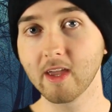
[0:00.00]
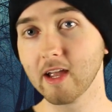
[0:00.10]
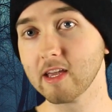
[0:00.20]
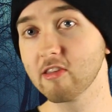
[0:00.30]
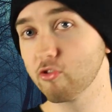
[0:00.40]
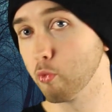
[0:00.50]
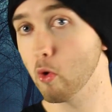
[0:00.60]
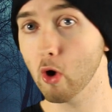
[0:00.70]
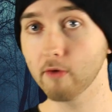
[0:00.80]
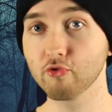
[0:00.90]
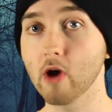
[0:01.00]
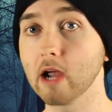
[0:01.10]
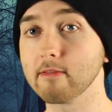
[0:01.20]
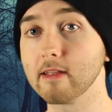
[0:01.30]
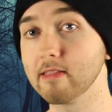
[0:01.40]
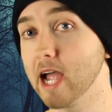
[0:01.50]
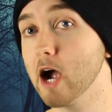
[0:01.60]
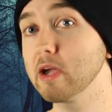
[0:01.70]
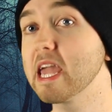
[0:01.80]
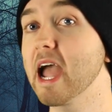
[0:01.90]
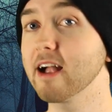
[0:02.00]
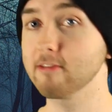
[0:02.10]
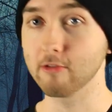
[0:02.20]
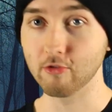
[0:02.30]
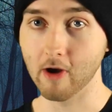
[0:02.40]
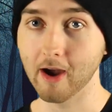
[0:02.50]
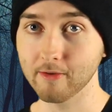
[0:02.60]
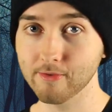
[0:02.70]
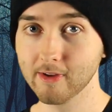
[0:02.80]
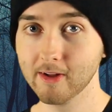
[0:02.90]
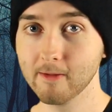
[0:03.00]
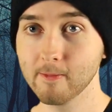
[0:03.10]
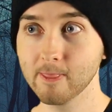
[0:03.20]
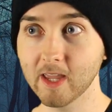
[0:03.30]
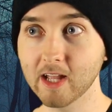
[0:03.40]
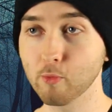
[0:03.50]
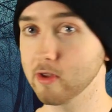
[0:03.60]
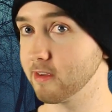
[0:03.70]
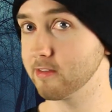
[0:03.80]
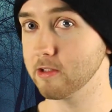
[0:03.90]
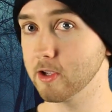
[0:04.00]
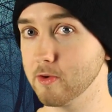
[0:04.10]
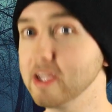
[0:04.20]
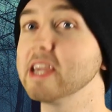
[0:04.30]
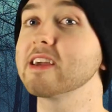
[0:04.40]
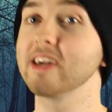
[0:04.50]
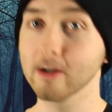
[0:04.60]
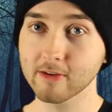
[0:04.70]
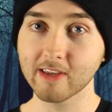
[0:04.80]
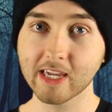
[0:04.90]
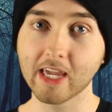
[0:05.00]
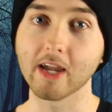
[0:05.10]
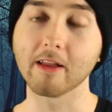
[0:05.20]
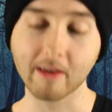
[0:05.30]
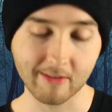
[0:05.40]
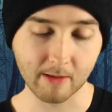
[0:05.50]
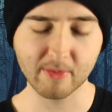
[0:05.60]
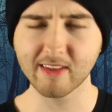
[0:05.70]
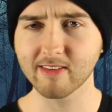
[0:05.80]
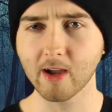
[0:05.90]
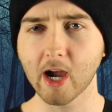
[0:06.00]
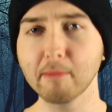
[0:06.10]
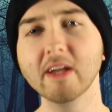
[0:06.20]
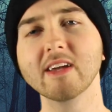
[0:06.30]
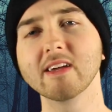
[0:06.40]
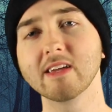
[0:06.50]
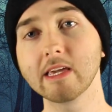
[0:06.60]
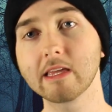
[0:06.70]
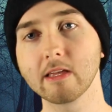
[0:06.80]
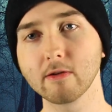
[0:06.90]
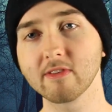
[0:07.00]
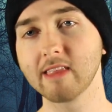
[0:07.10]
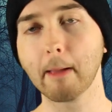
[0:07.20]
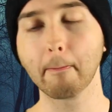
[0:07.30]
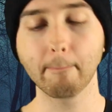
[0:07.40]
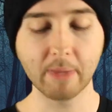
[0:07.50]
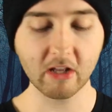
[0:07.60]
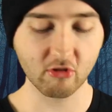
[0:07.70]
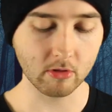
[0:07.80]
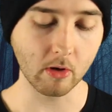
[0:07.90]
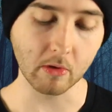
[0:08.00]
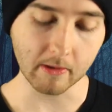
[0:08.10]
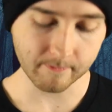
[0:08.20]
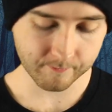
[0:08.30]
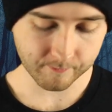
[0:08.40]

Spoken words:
And he swore off driving. Now he has to drive. And what does he do? He kills again, except this time he kills that bitch Lola.